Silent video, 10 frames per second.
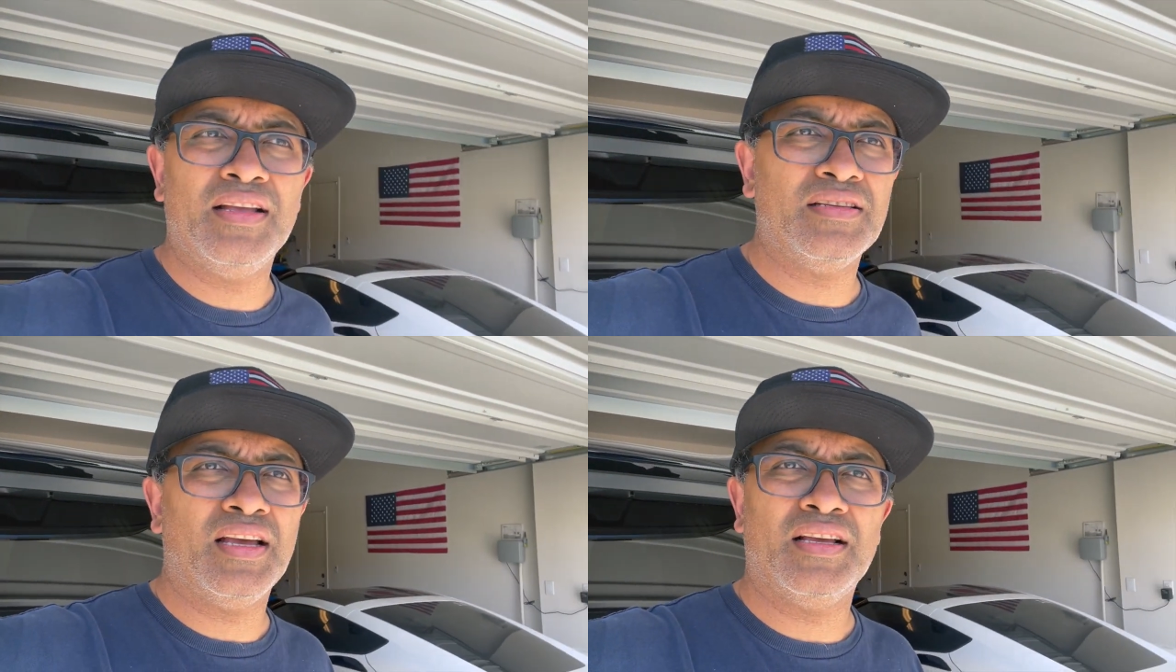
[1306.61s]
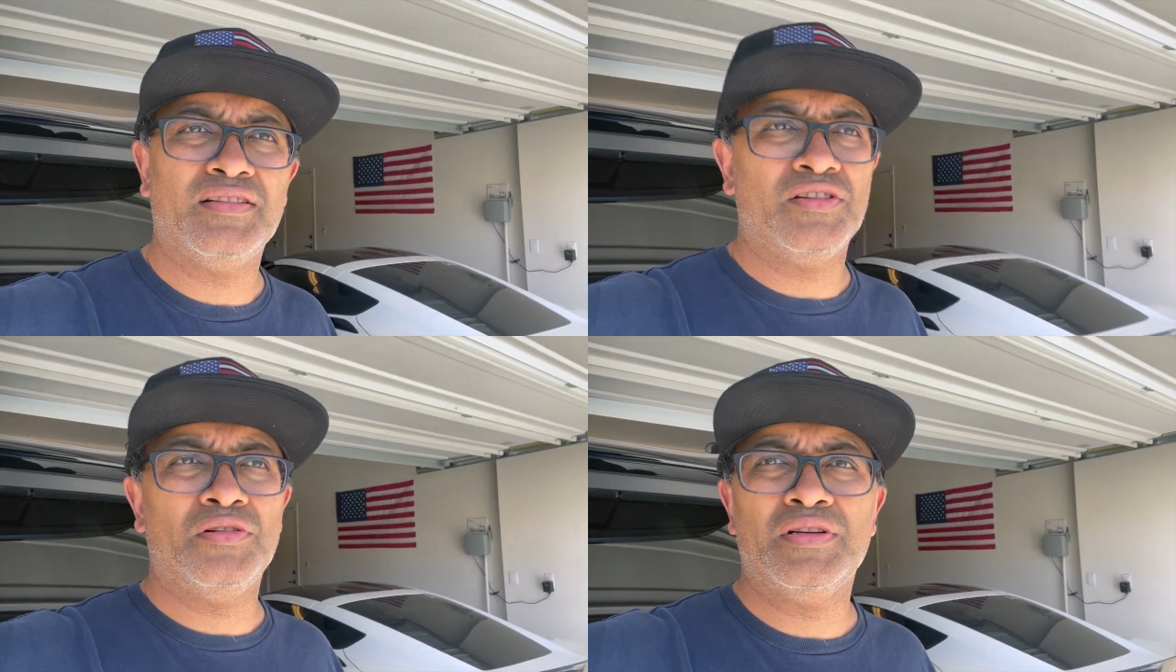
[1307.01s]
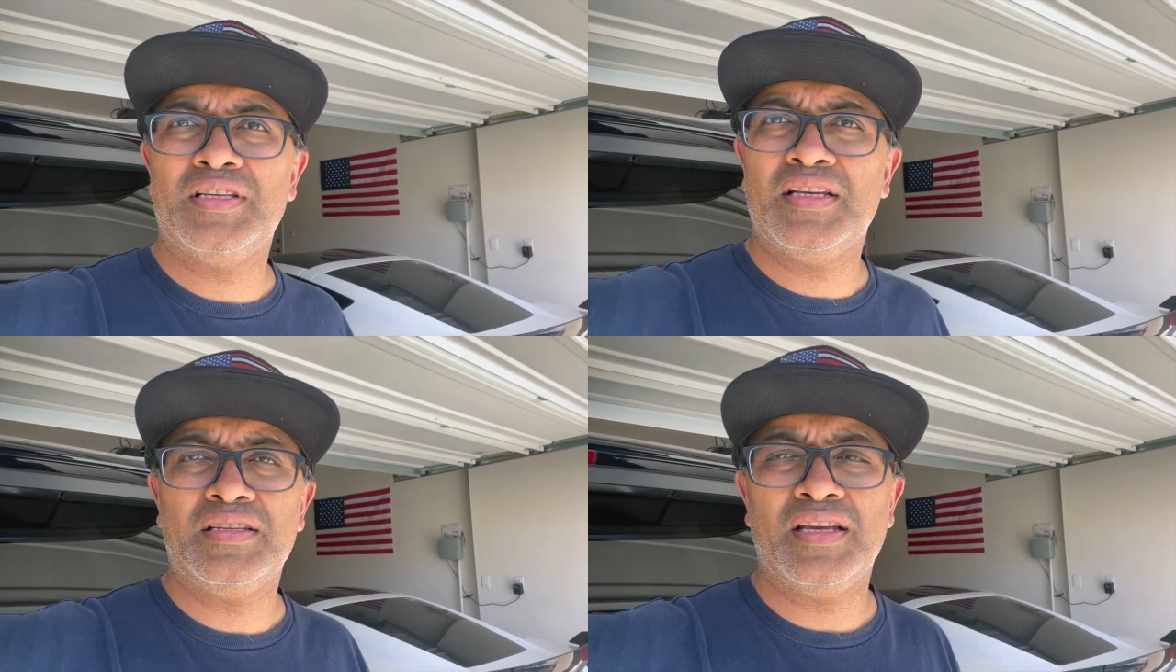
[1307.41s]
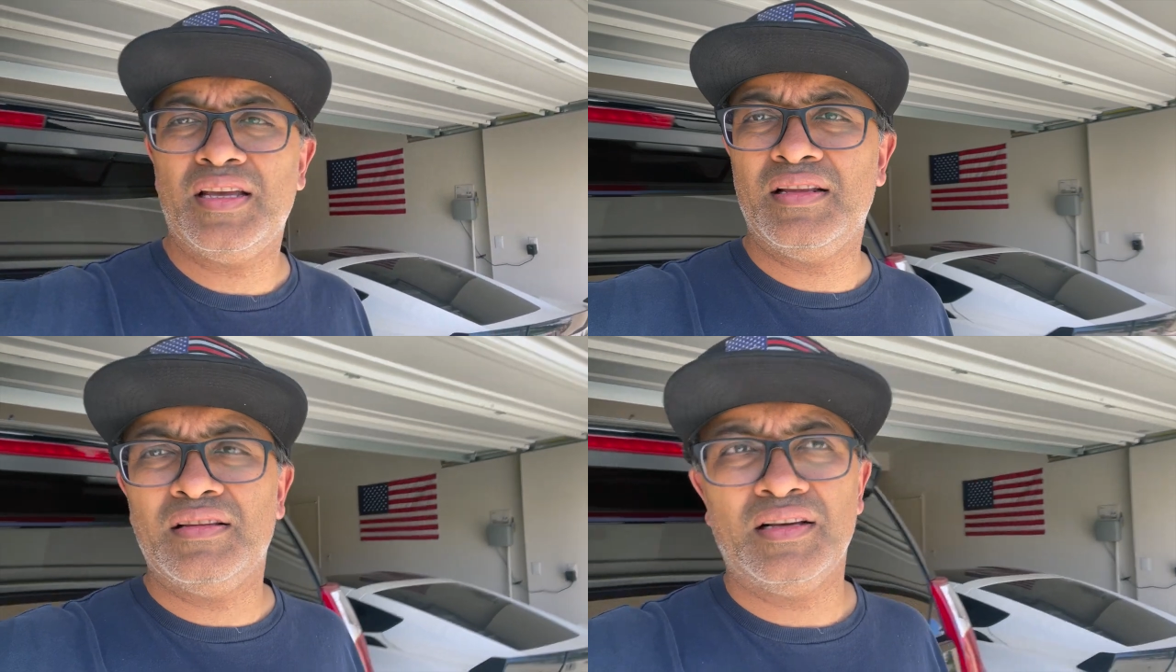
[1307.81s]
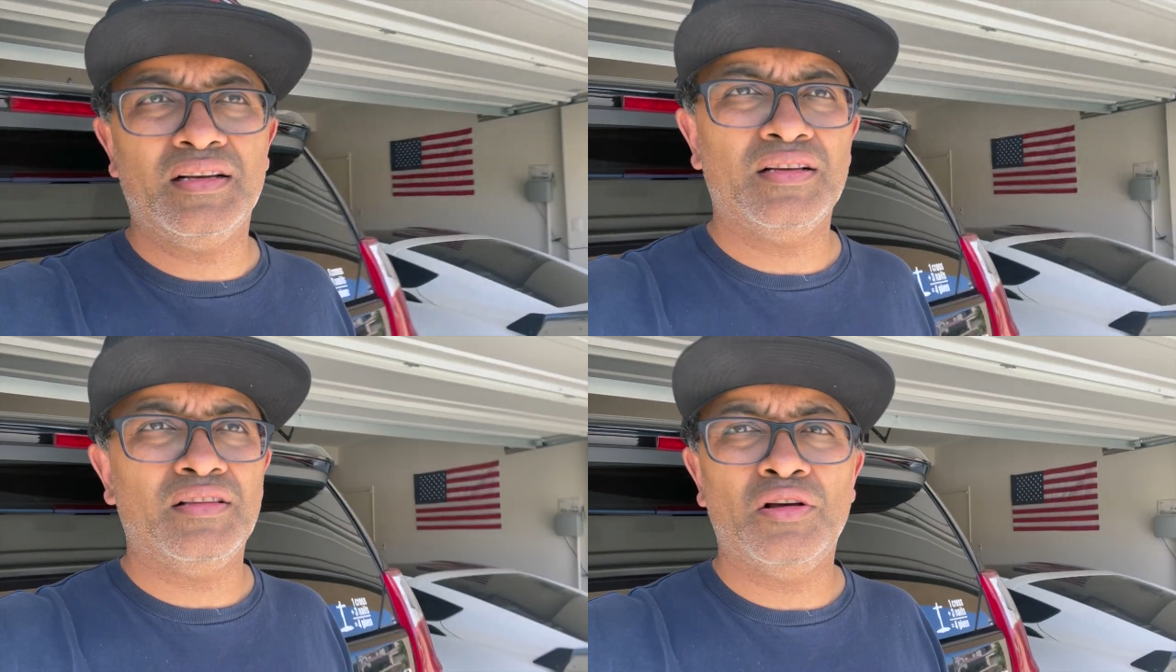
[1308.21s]
It's like 0 to 60 in
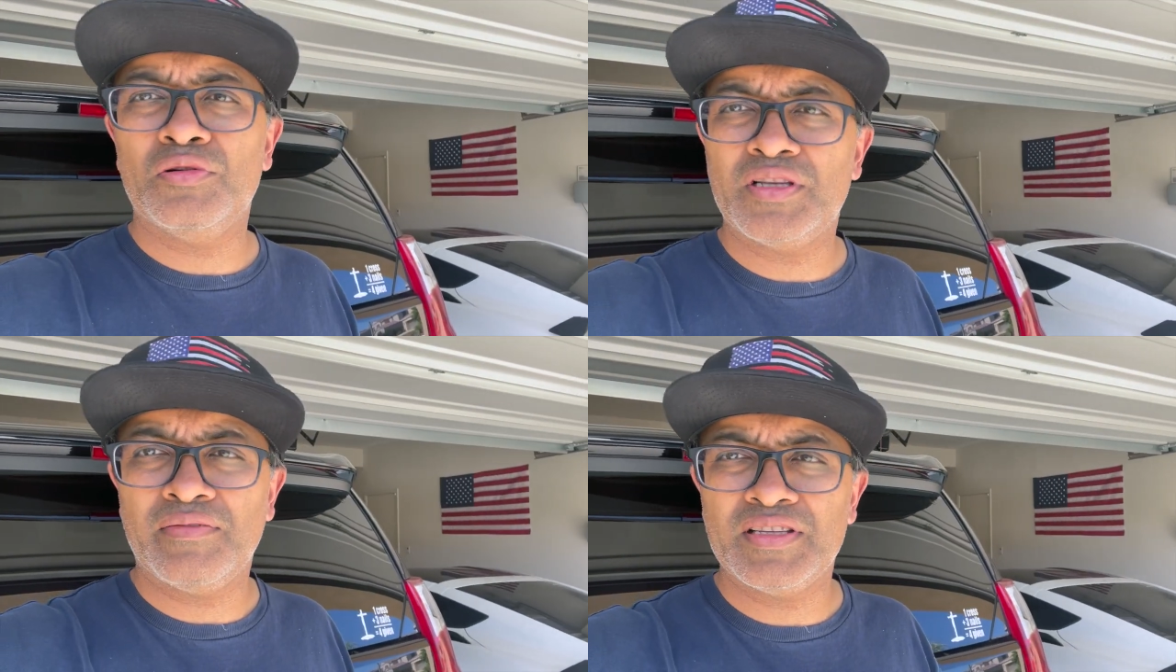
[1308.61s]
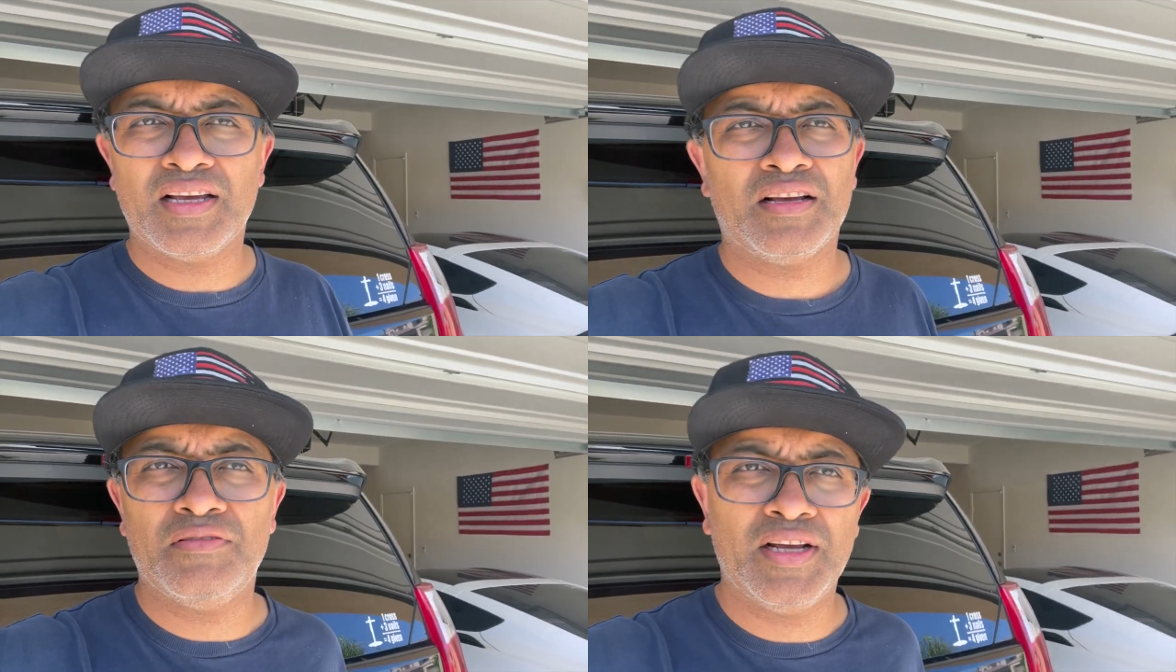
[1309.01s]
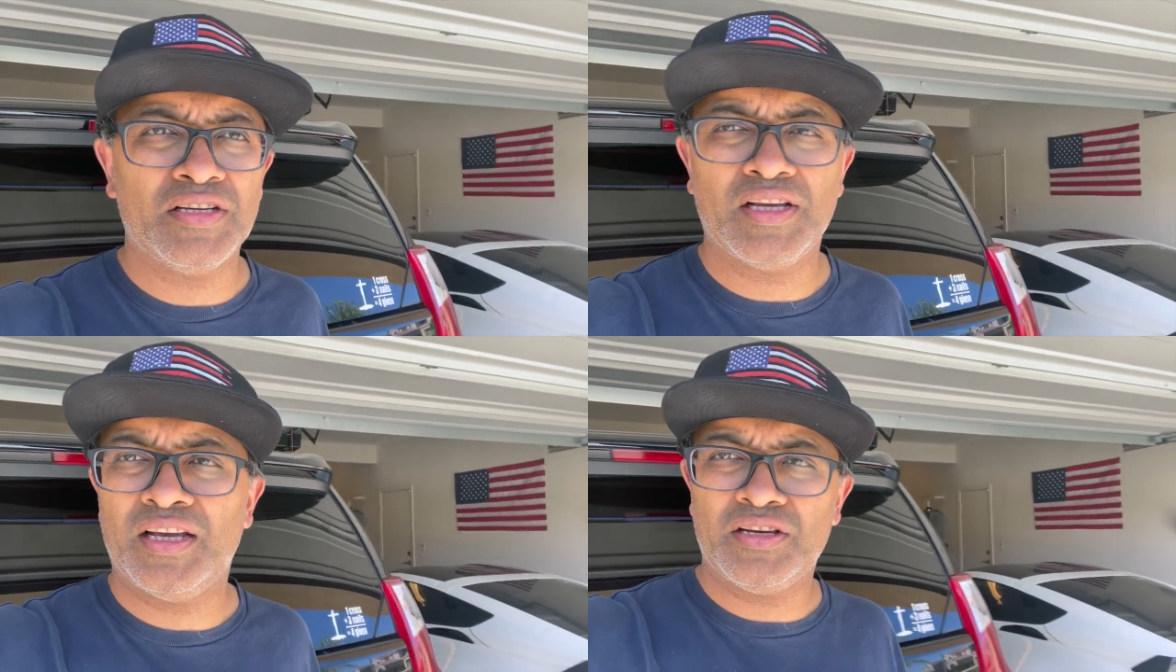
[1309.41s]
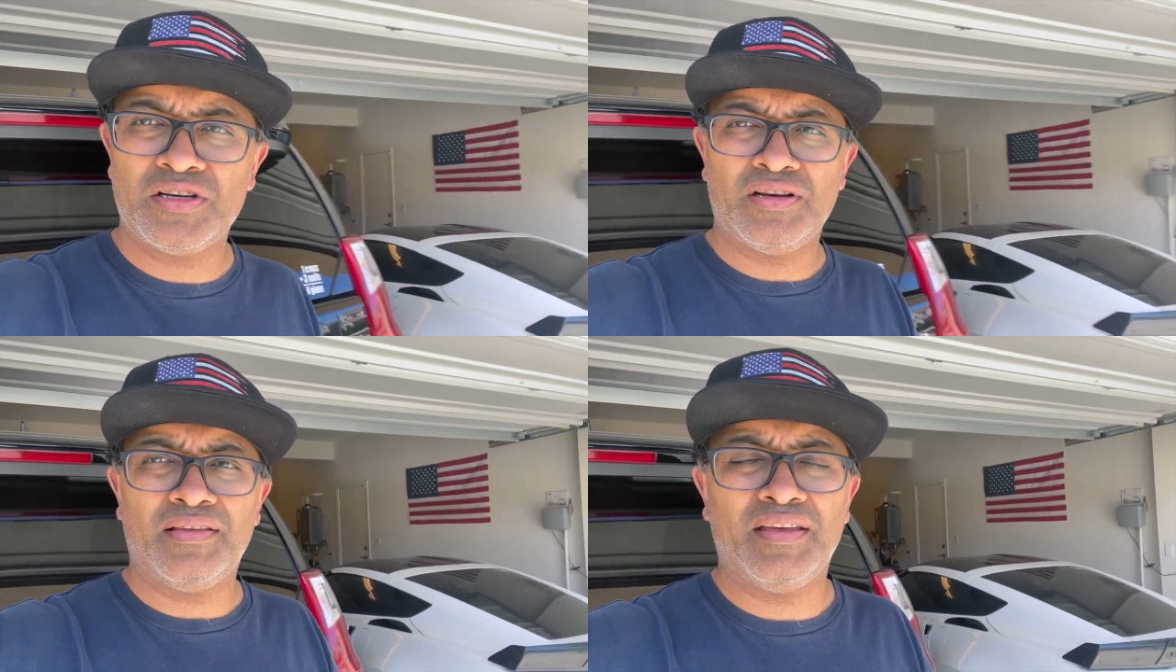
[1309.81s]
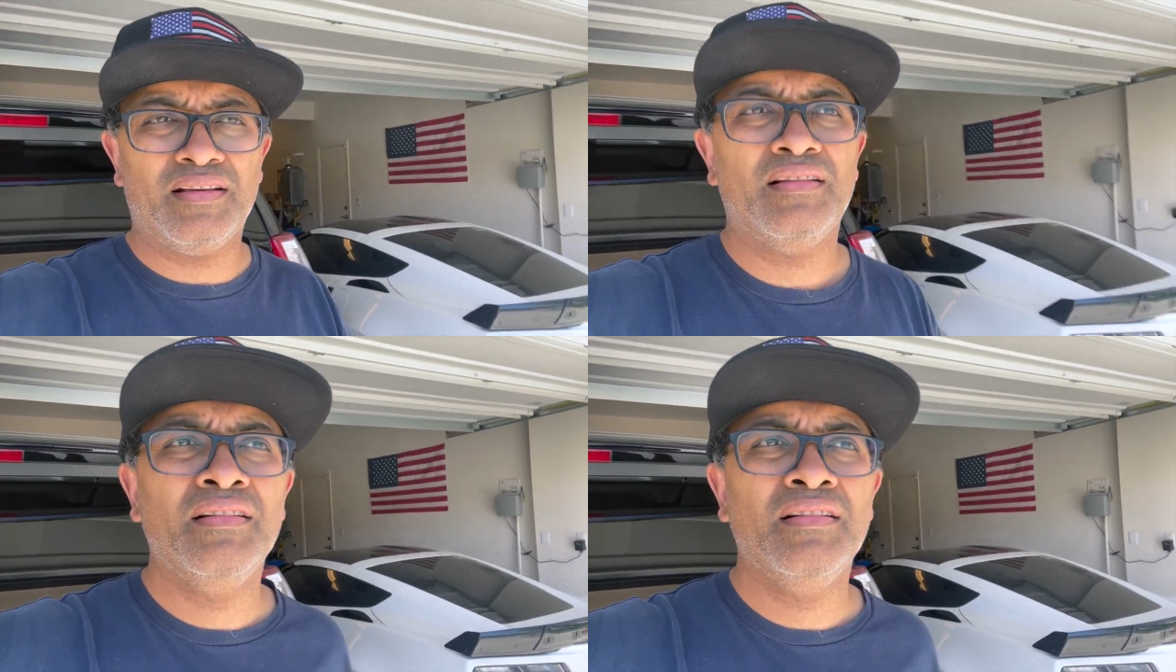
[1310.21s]
the low 7-second range-ish, I think.